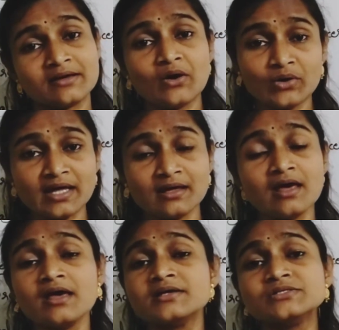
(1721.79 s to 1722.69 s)
Okay,
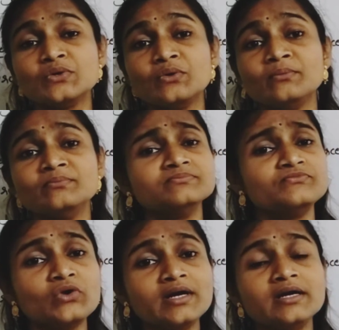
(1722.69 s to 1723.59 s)
so
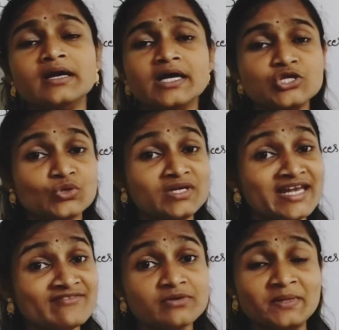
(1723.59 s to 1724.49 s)
food should
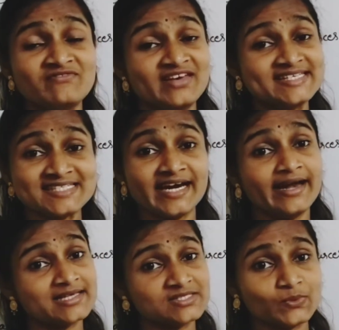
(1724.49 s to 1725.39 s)
never be wasted
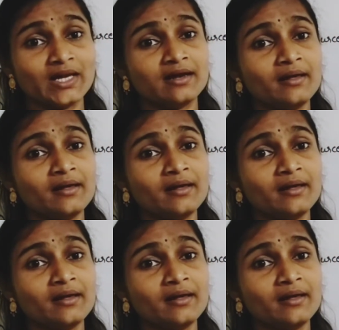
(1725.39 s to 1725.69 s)
as well.